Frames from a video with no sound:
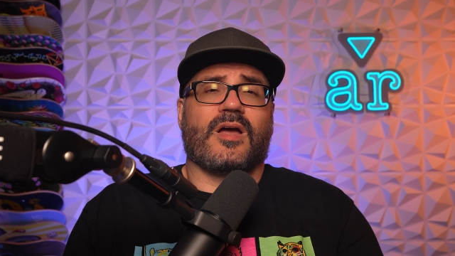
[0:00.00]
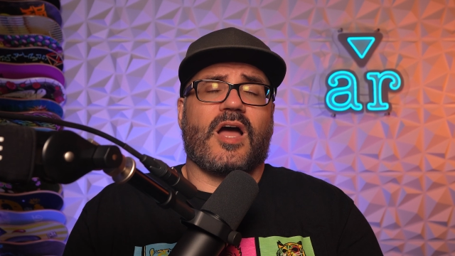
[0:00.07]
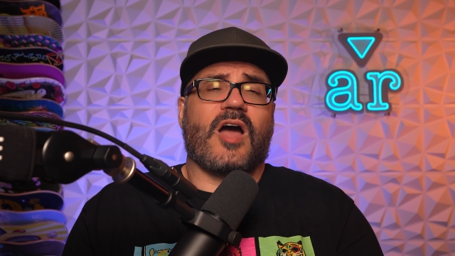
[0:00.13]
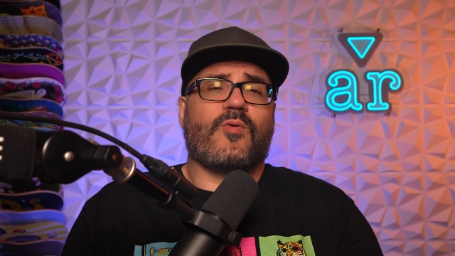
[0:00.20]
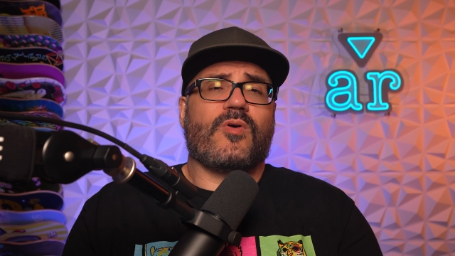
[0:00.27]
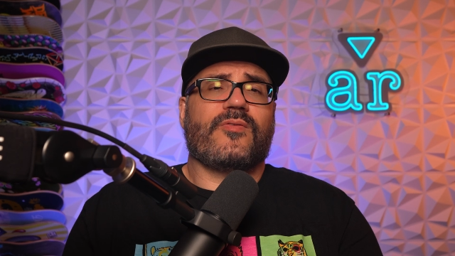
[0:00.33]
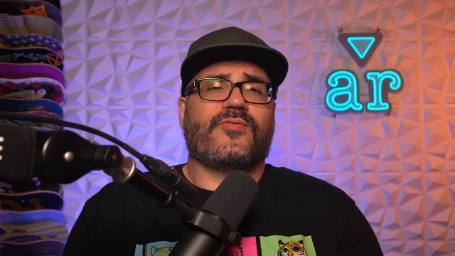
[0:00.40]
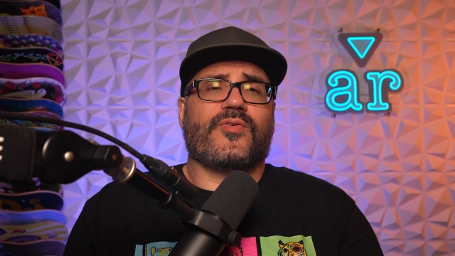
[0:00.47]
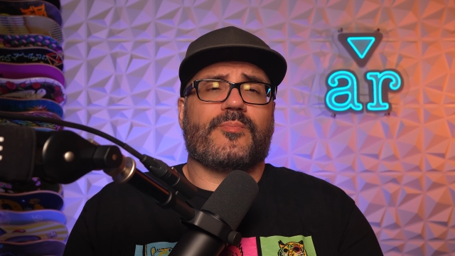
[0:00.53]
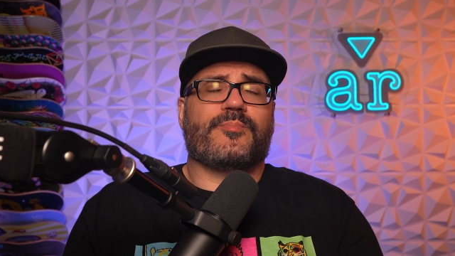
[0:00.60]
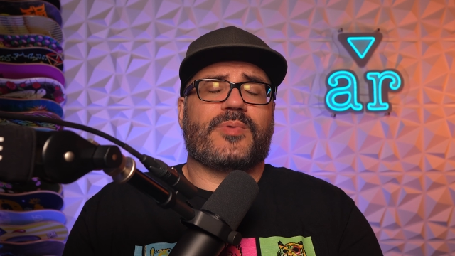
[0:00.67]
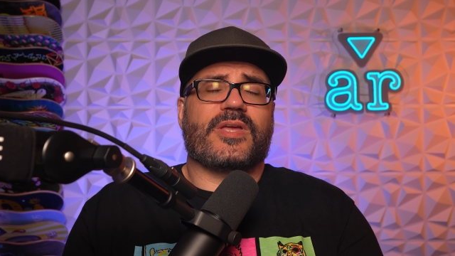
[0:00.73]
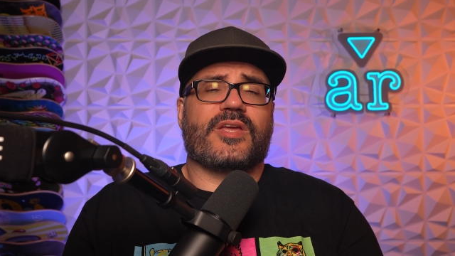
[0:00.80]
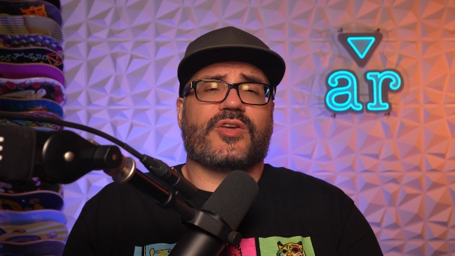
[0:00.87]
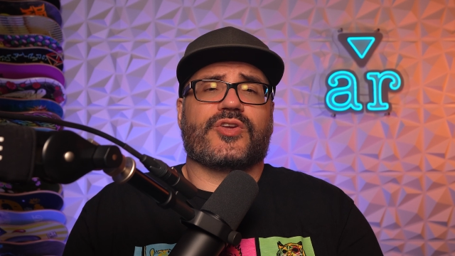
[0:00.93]
I went from
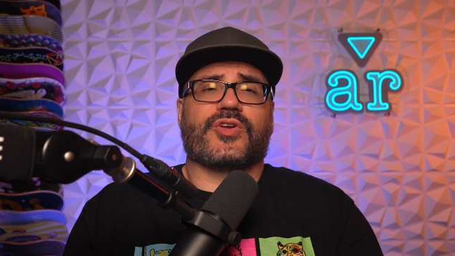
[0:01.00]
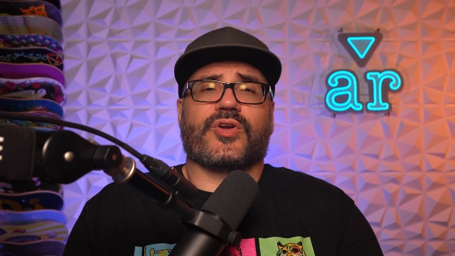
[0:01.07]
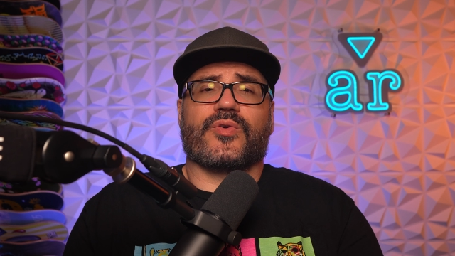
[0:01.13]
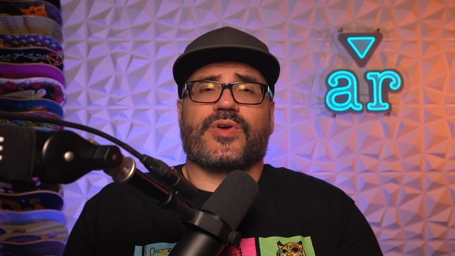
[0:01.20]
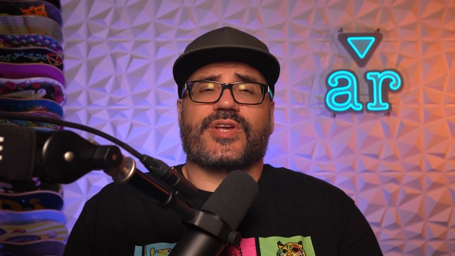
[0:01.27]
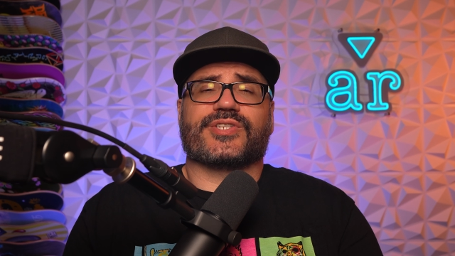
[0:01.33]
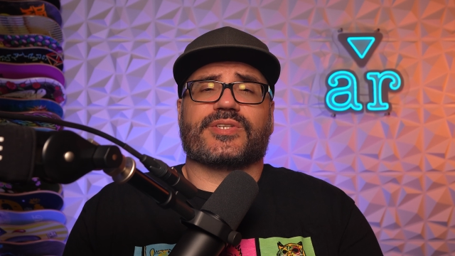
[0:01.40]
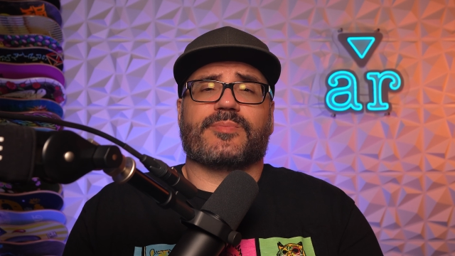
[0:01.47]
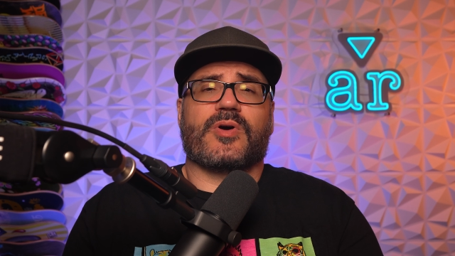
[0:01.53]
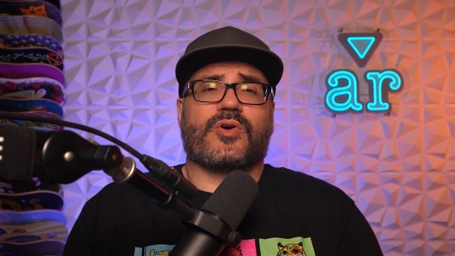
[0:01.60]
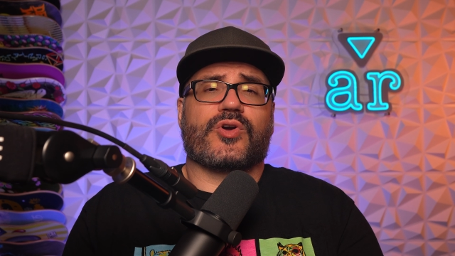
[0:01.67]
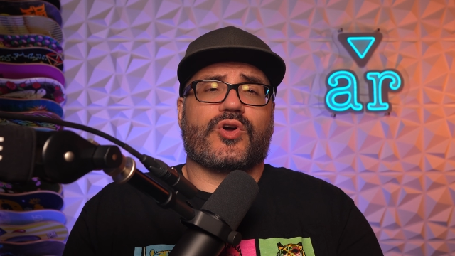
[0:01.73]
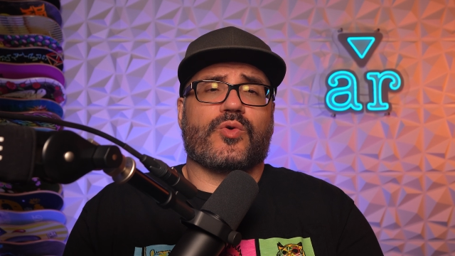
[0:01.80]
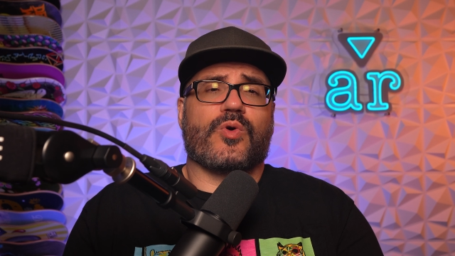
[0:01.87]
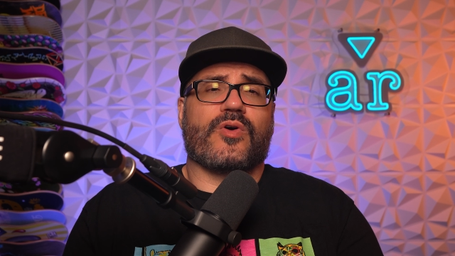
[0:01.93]
being curious
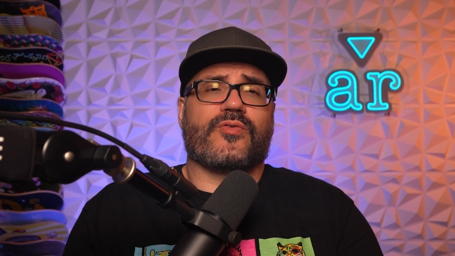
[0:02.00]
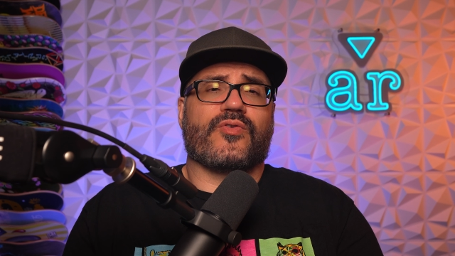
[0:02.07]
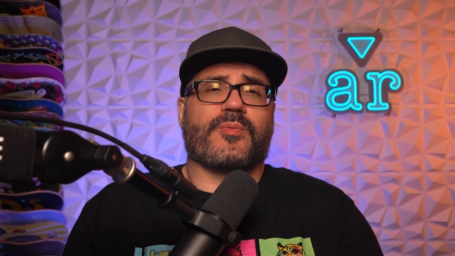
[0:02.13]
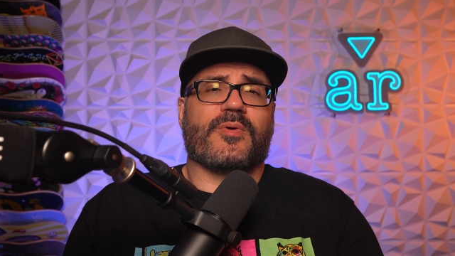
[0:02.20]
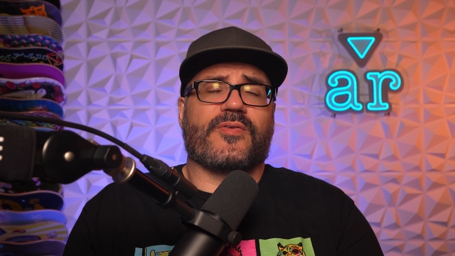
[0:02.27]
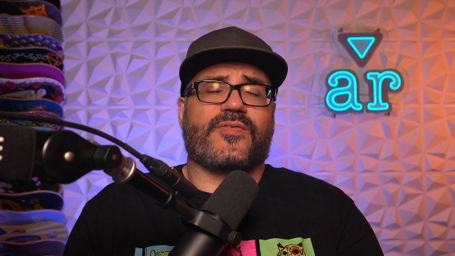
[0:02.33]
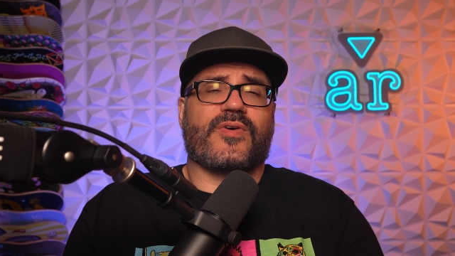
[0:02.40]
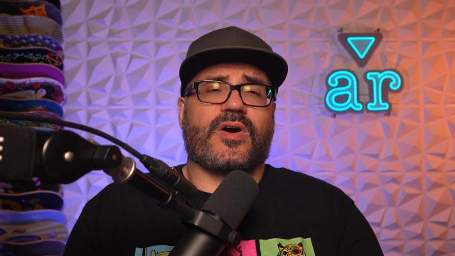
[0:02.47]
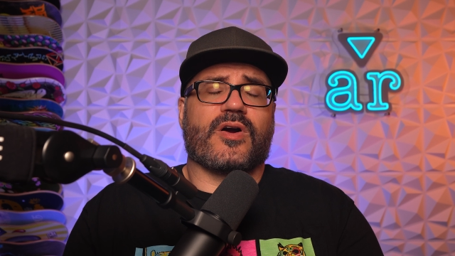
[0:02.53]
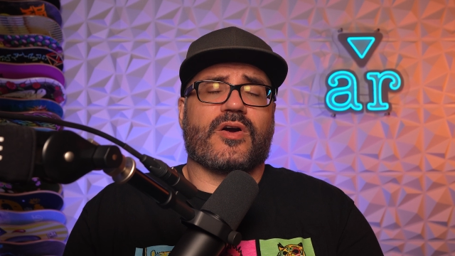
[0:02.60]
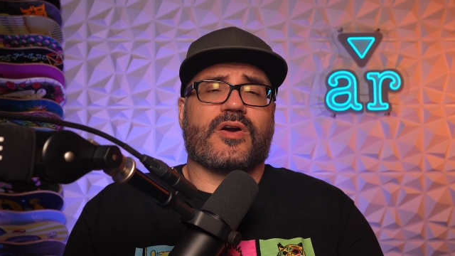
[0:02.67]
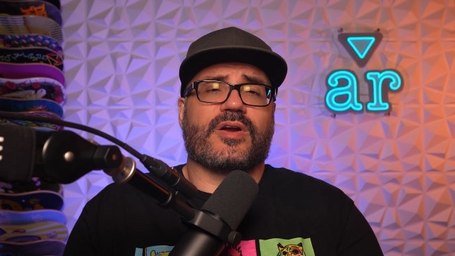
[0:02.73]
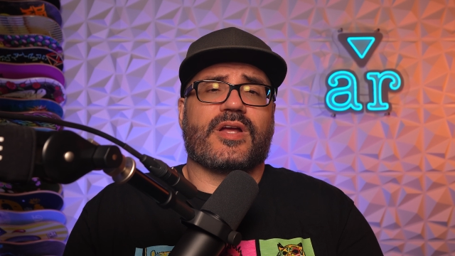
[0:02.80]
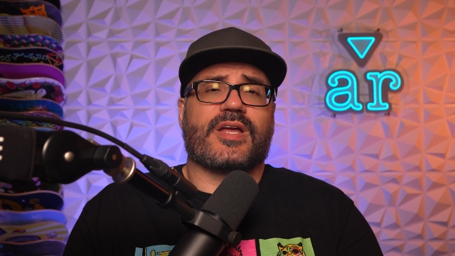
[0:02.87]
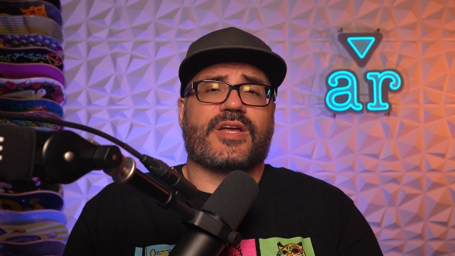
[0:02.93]
about Kuo from
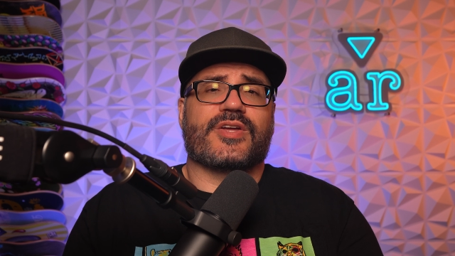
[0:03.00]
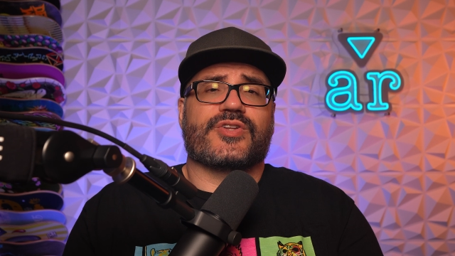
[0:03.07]
afar